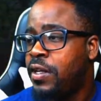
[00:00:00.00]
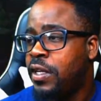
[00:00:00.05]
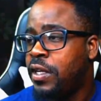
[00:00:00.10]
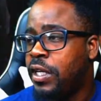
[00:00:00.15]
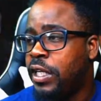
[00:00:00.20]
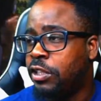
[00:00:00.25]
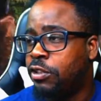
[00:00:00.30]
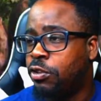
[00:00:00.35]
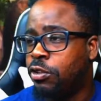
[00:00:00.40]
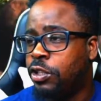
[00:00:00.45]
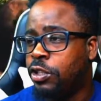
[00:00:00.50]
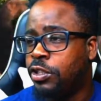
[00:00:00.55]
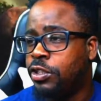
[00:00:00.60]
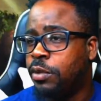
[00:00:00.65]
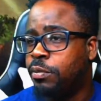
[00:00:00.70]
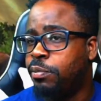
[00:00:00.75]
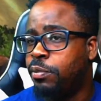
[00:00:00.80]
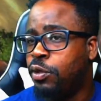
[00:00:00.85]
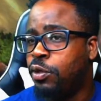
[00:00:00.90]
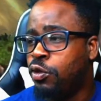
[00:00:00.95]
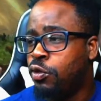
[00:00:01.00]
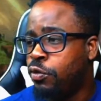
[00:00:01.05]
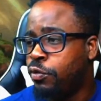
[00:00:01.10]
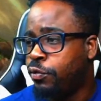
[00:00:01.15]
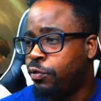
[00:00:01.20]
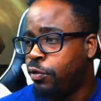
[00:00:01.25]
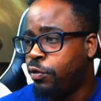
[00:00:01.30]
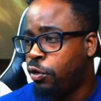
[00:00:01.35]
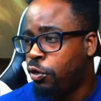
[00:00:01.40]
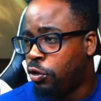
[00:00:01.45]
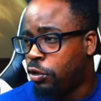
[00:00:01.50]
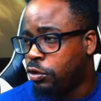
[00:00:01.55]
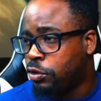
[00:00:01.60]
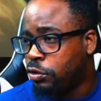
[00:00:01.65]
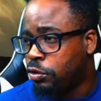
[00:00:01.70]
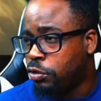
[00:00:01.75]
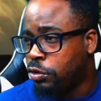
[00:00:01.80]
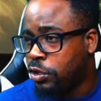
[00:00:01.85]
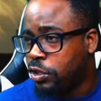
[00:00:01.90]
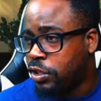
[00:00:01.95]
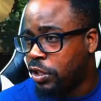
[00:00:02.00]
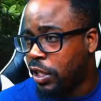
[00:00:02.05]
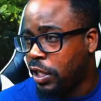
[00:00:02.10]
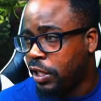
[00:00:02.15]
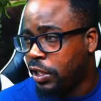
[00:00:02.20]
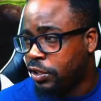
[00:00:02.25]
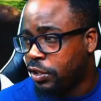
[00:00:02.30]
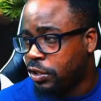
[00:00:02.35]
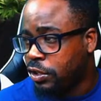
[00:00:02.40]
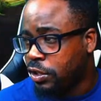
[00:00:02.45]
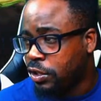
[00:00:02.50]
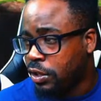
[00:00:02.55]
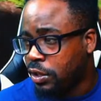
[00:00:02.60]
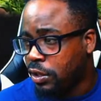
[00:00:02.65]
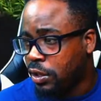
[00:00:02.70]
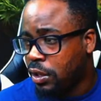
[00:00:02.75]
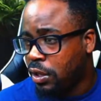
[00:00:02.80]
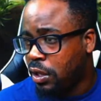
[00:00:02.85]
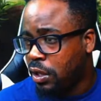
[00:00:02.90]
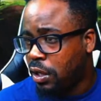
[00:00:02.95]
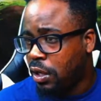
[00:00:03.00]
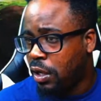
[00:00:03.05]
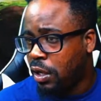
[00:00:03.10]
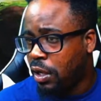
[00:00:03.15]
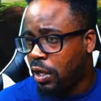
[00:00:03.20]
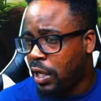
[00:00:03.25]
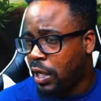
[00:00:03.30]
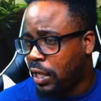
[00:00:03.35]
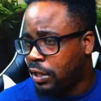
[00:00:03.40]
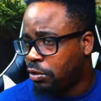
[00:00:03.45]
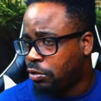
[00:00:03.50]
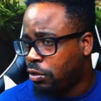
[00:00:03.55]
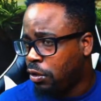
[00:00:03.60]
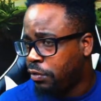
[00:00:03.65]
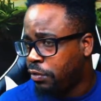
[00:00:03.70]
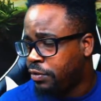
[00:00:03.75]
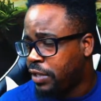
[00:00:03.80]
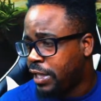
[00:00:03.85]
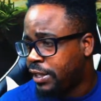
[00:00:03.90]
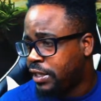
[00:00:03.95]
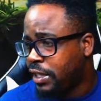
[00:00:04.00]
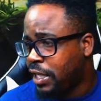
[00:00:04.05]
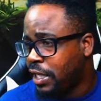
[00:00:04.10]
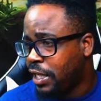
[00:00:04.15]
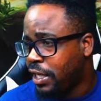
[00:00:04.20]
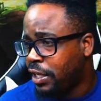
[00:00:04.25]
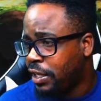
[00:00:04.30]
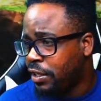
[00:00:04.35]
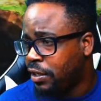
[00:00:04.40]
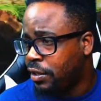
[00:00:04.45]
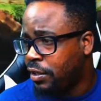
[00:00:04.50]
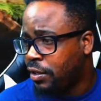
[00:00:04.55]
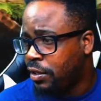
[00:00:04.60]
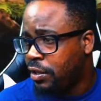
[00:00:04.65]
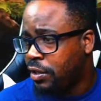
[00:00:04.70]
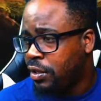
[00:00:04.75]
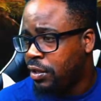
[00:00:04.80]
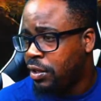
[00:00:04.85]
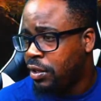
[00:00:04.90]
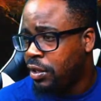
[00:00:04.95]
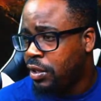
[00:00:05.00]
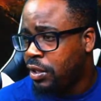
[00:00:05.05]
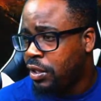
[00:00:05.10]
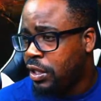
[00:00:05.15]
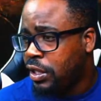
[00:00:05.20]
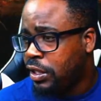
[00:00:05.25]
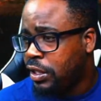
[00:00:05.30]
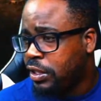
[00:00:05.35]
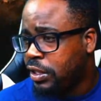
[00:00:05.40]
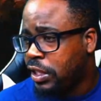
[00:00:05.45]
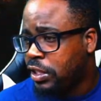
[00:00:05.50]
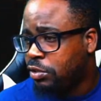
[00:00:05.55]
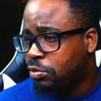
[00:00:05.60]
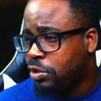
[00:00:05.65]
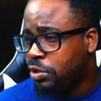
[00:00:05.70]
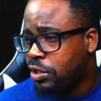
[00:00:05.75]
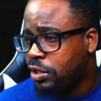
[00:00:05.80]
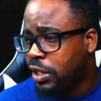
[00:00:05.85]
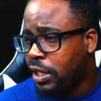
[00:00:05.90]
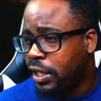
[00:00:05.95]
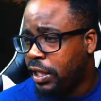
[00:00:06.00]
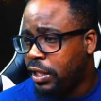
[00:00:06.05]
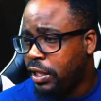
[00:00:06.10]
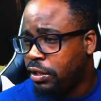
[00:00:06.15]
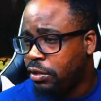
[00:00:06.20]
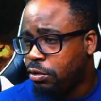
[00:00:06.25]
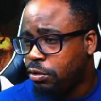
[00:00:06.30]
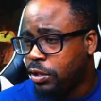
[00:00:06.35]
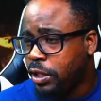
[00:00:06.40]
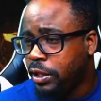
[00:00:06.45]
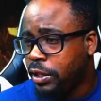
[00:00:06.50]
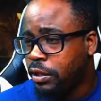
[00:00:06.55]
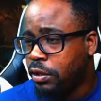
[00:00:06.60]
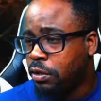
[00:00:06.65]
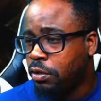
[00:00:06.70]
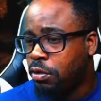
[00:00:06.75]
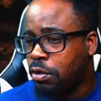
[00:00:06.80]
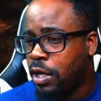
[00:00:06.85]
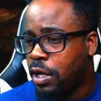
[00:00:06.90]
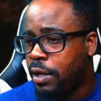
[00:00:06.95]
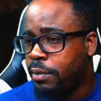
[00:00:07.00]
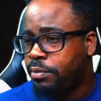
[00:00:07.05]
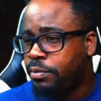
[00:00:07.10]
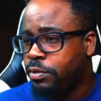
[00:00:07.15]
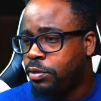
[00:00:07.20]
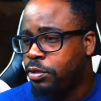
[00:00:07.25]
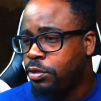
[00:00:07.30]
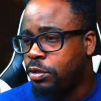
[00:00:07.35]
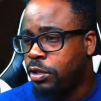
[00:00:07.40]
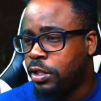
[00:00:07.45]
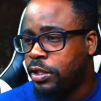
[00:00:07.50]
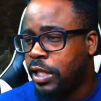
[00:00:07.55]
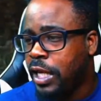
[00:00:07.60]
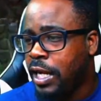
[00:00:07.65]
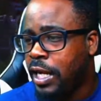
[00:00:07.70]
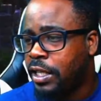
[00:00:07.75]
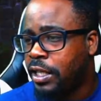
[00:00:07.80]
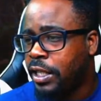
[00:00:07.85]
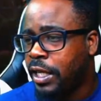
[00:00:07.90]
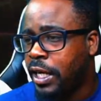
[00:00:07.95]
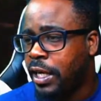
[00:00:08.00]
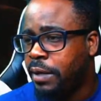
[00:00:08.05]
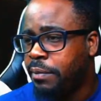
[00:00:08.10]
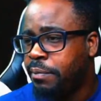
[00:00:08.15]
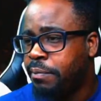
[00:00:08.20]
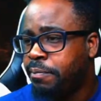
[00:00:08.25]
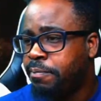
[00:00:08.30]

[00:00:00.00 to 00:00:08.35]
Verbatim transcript: in order to move forward through the stages. Uh, I don't know if that's a continuous thing through the crap through the entire game.